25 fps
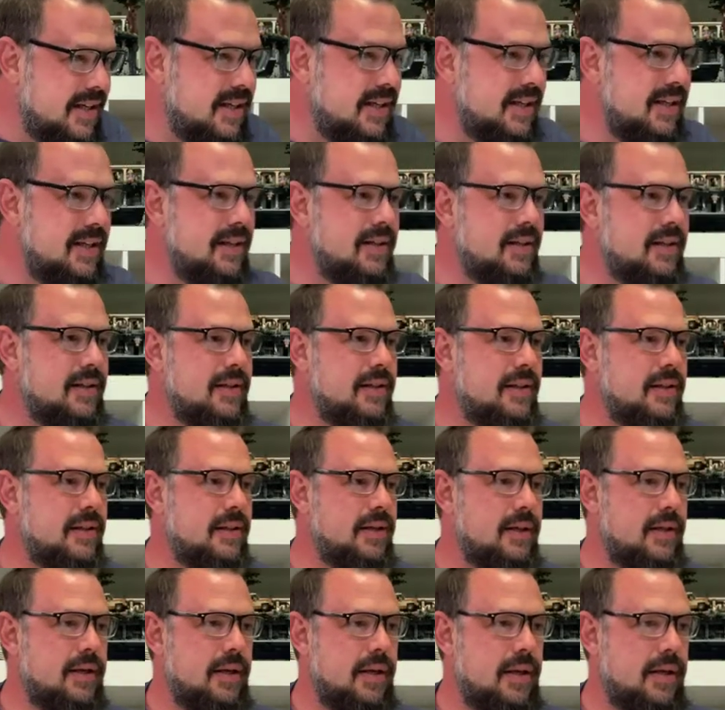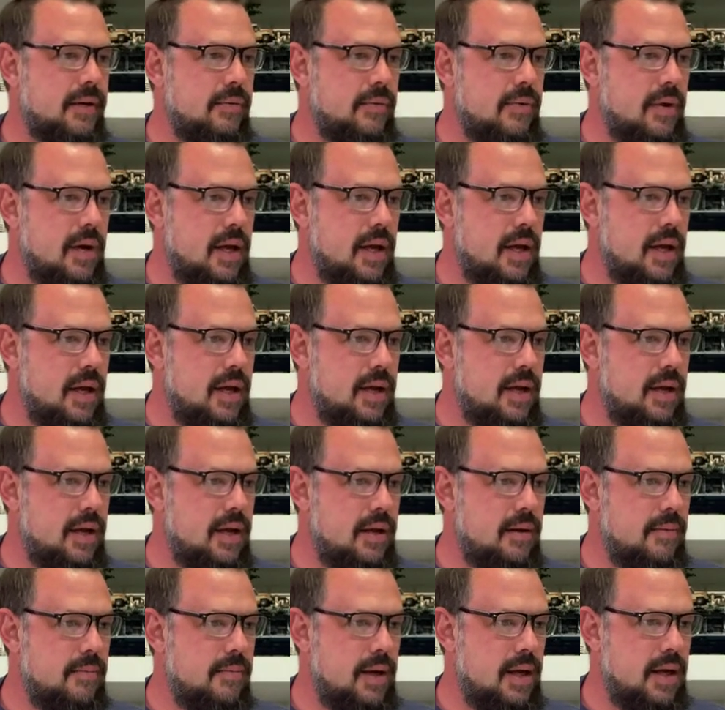Okay, why
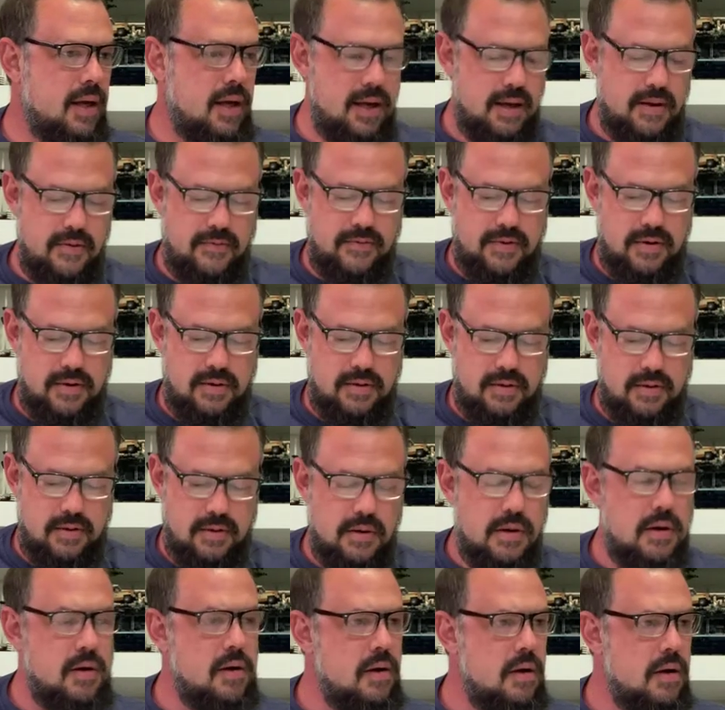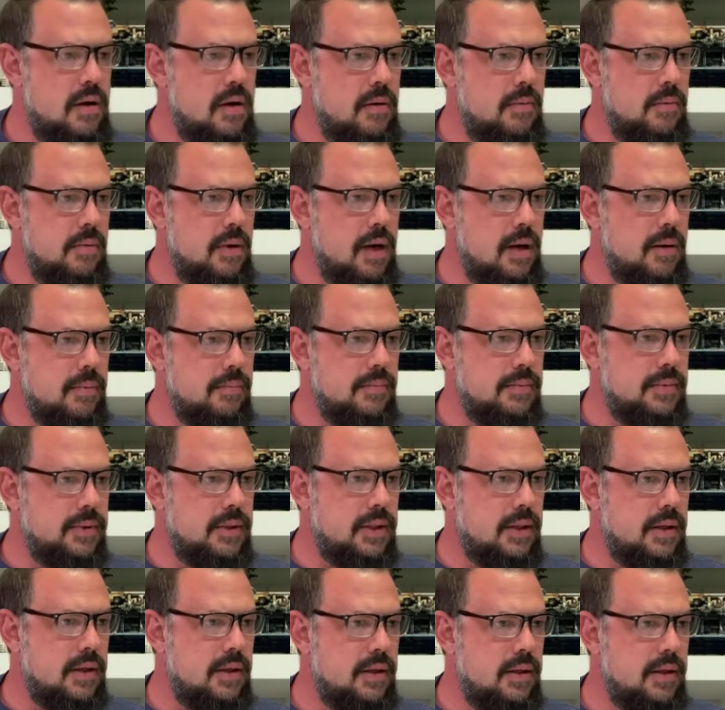am I having
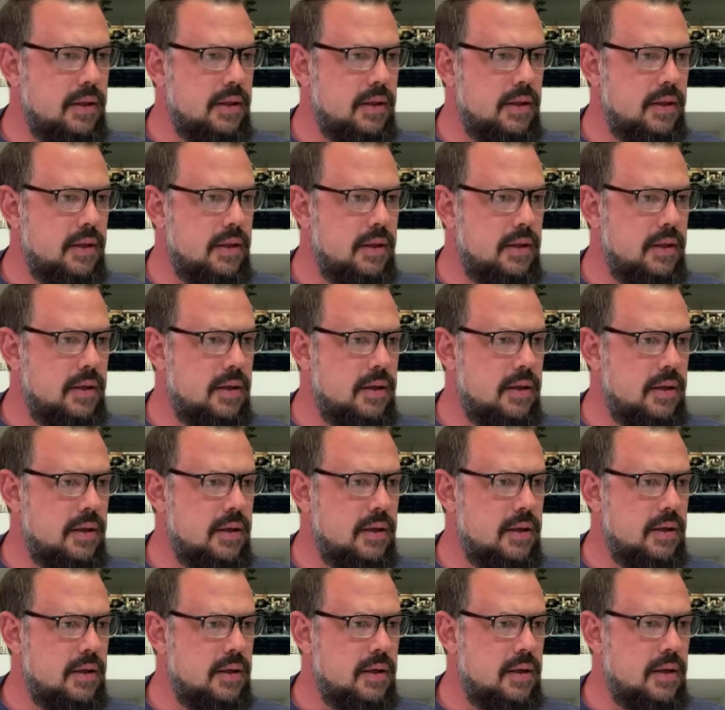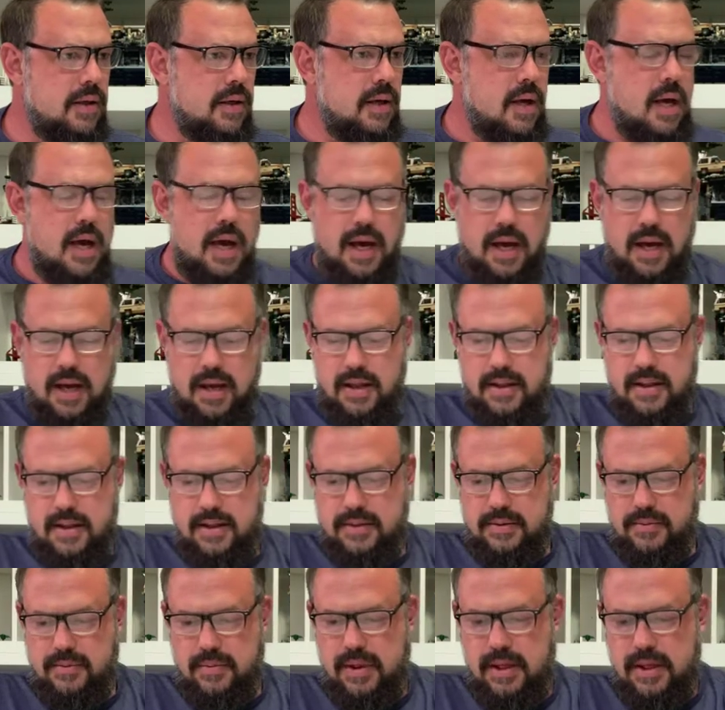problems here? Oh,
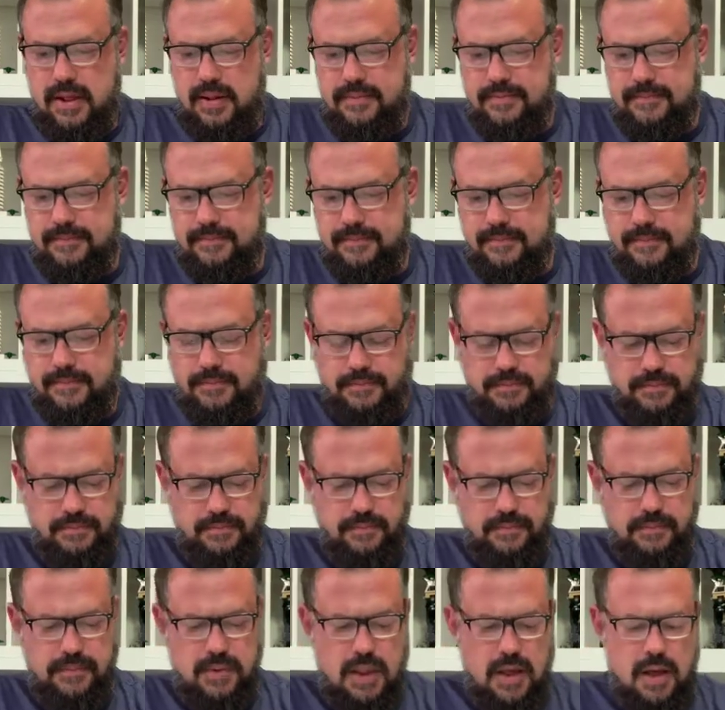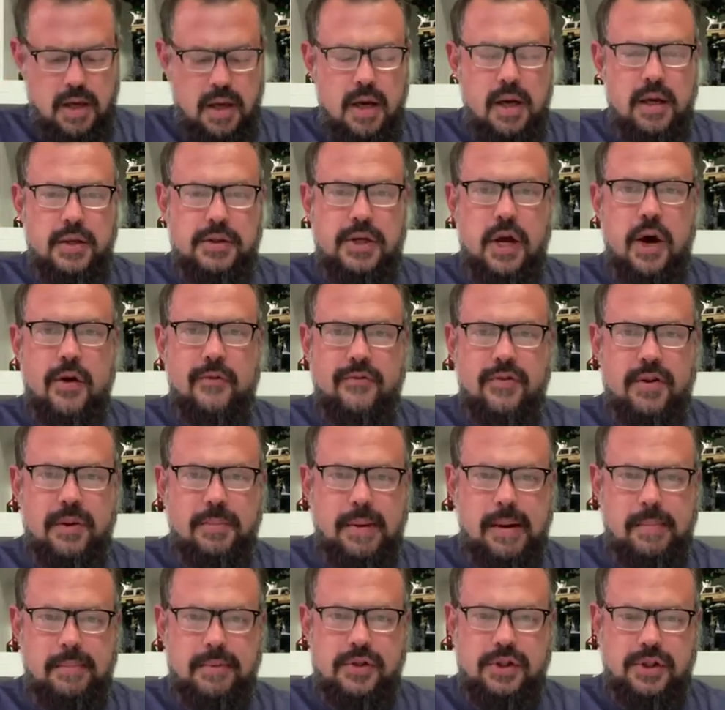that's why. So, for the
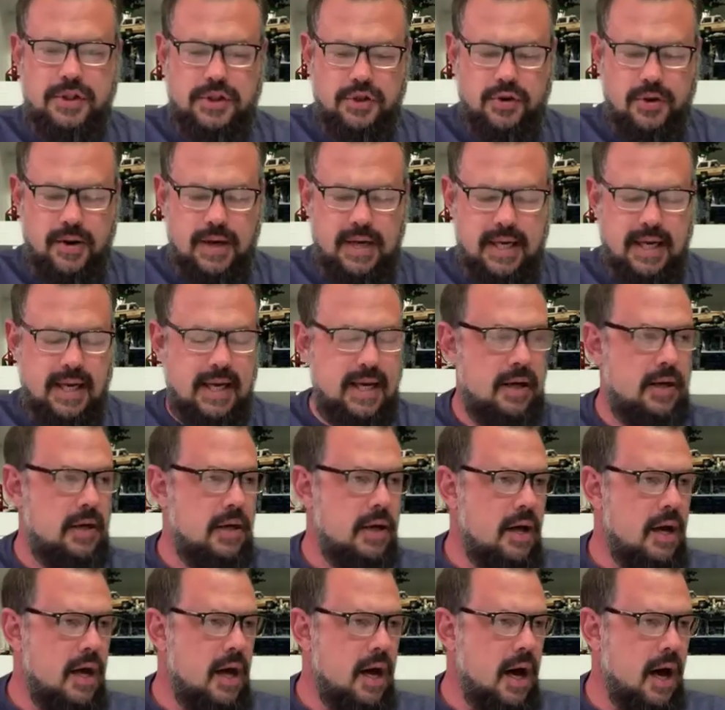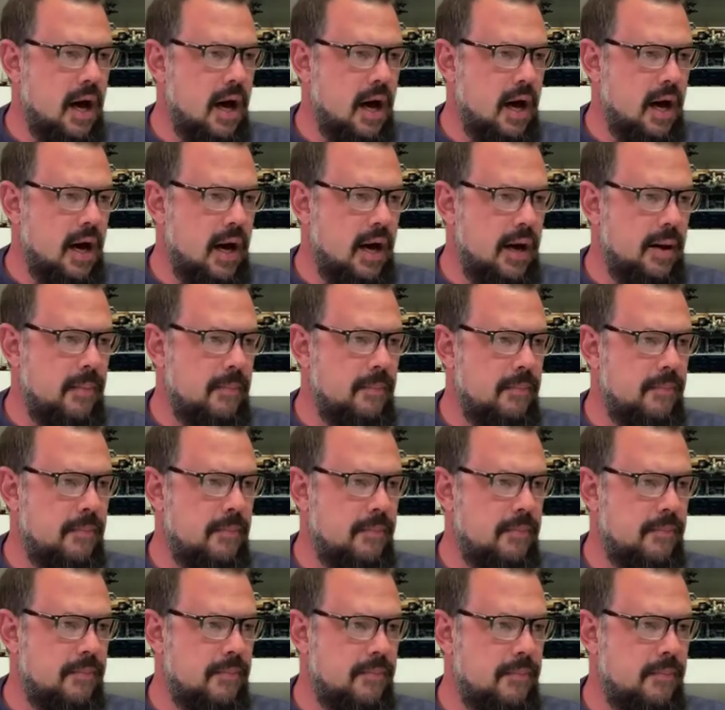people just joining in, I
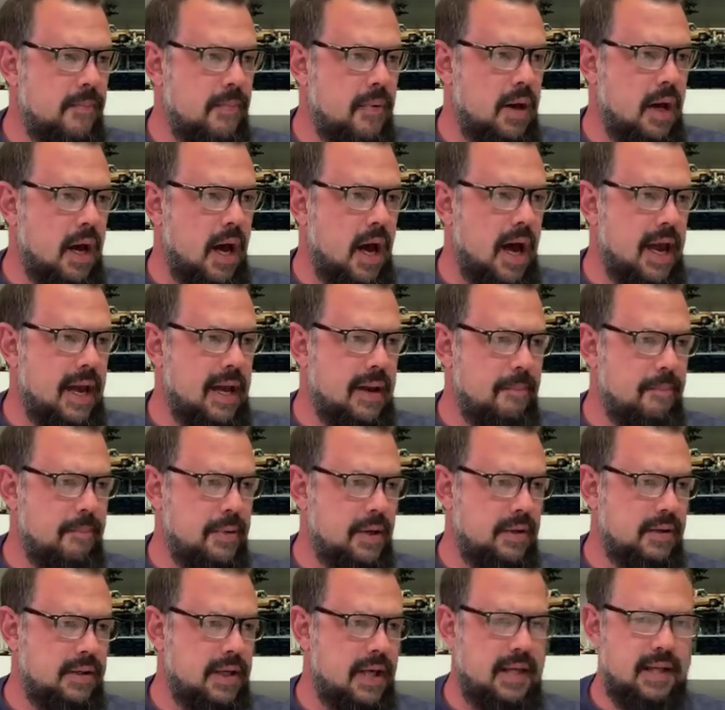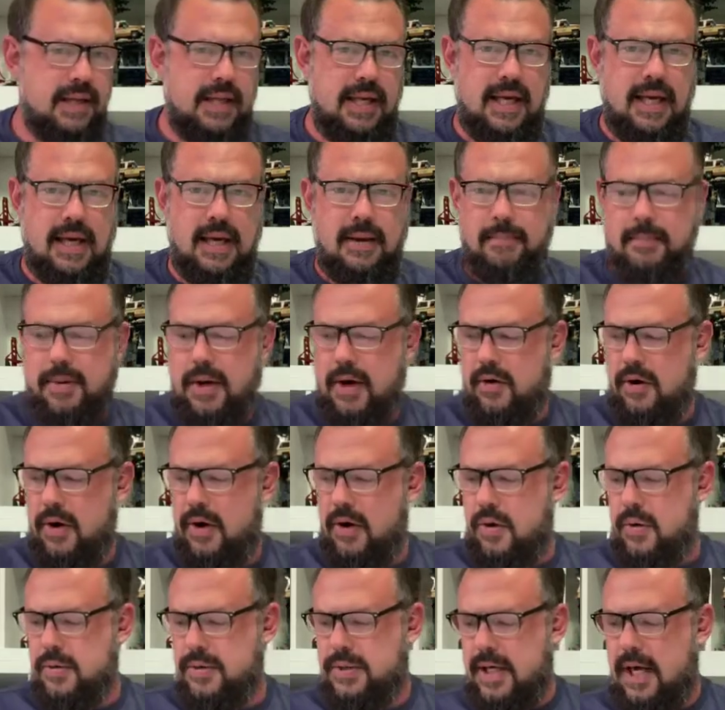am building the
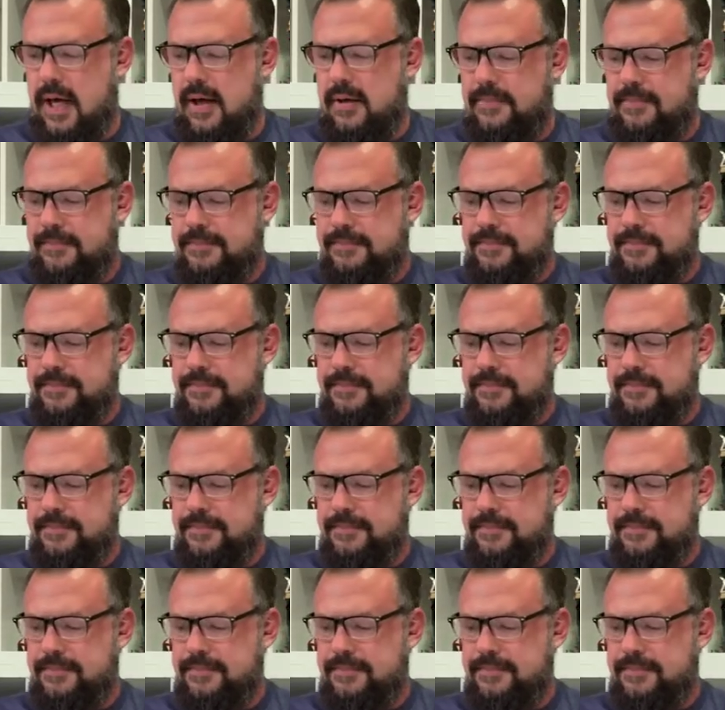Imperial Hotel.